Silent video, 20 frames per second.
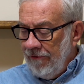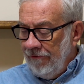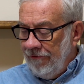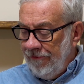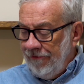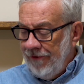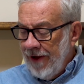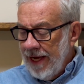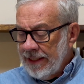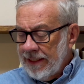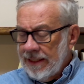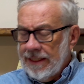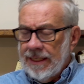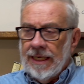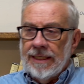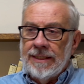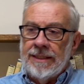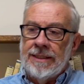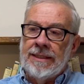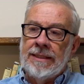
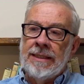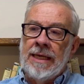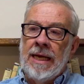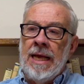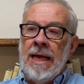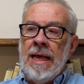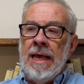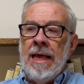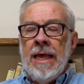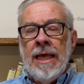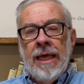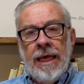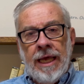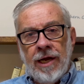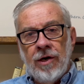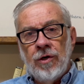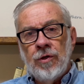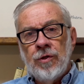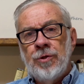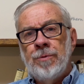Festus
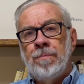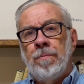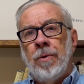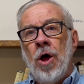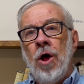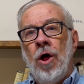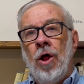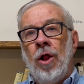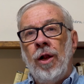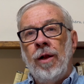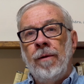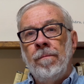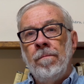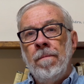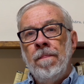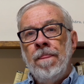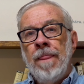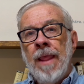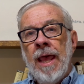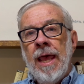hears Paul,
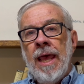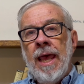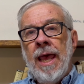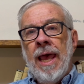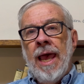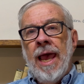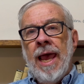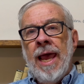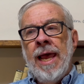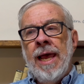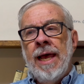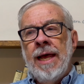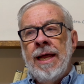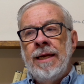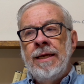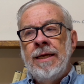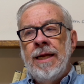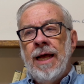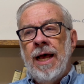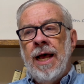
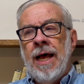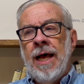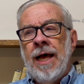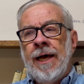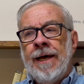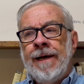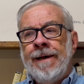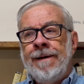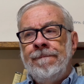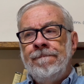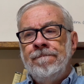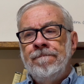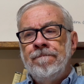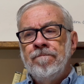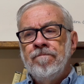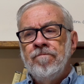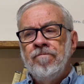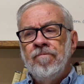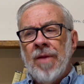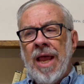and uh,
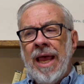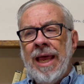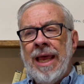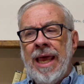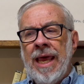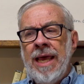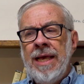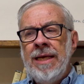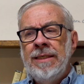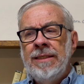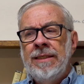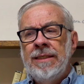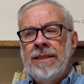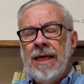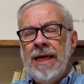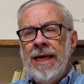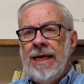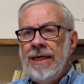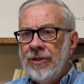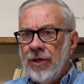
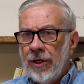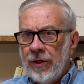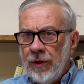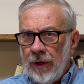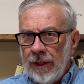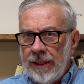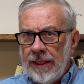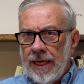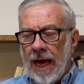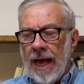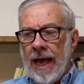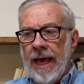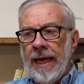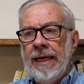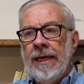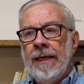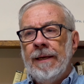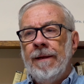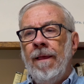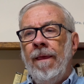he's he's a good
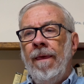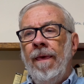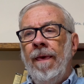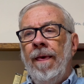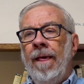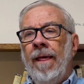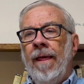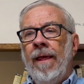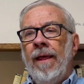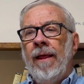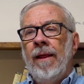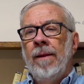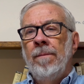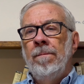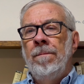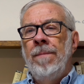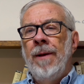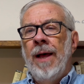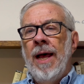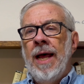guy.
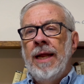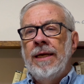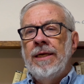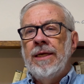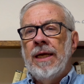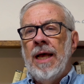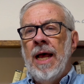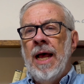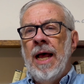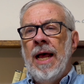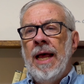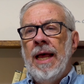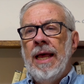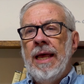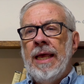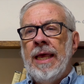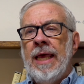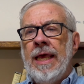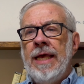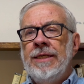But uh,
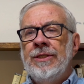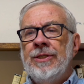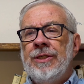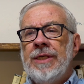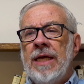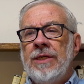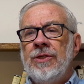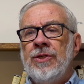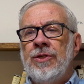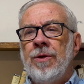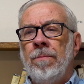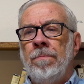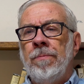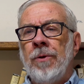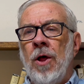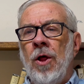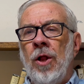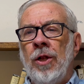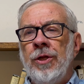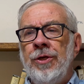he says to
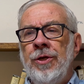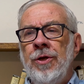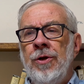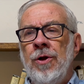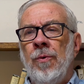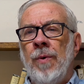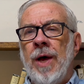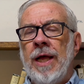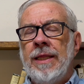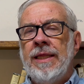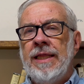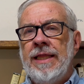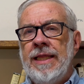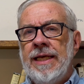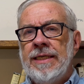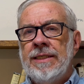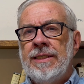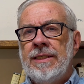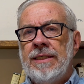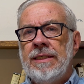Paul, you know what?
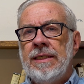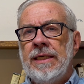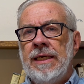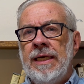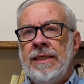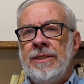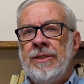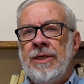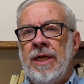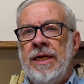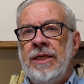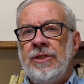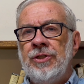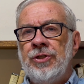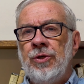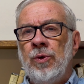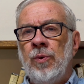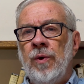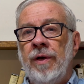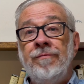This is an
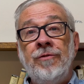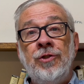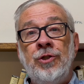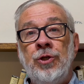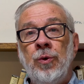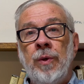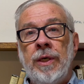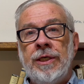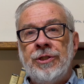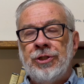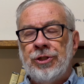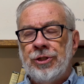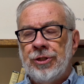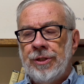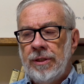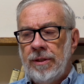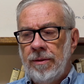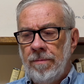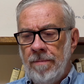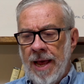issue of Jewish
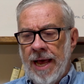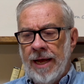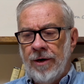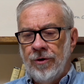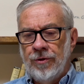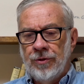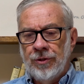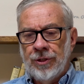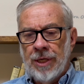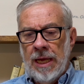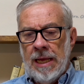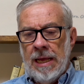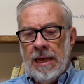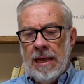matters.